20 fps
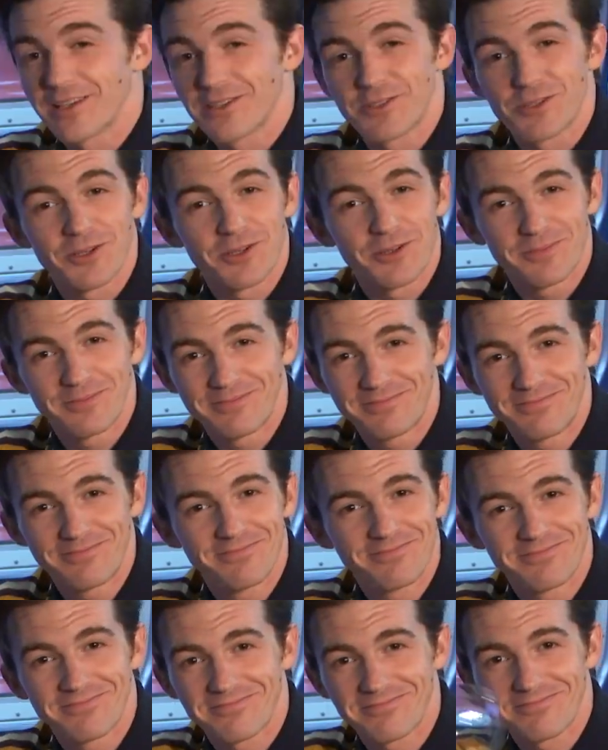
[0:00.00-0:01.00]
kisser.
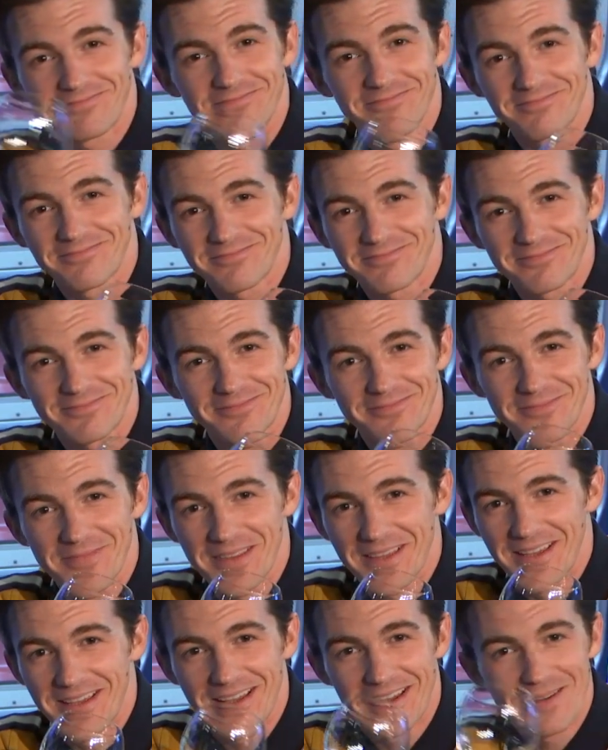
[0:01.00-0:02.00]

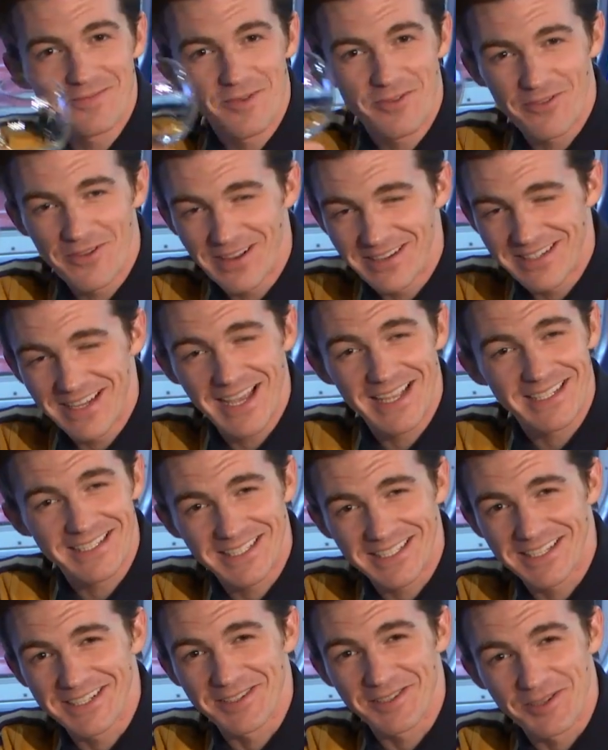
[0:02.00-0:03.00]
I'm a
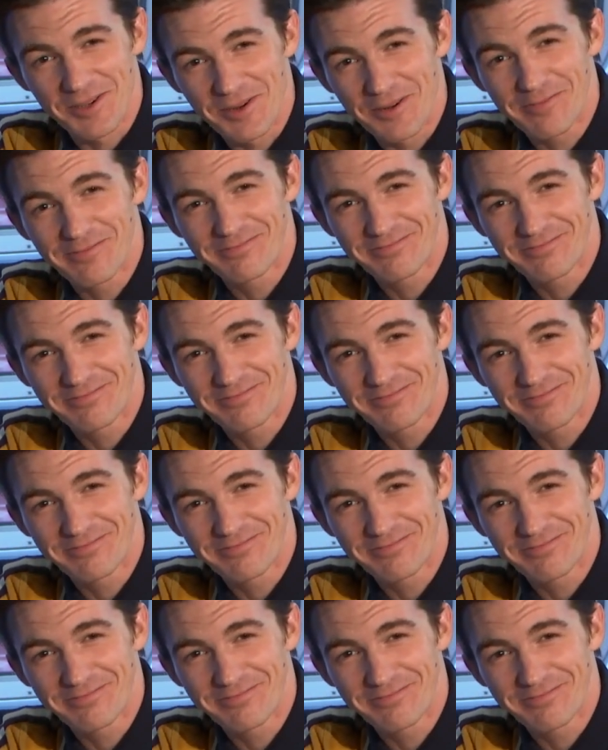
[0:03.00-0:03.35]
fantastic kisser.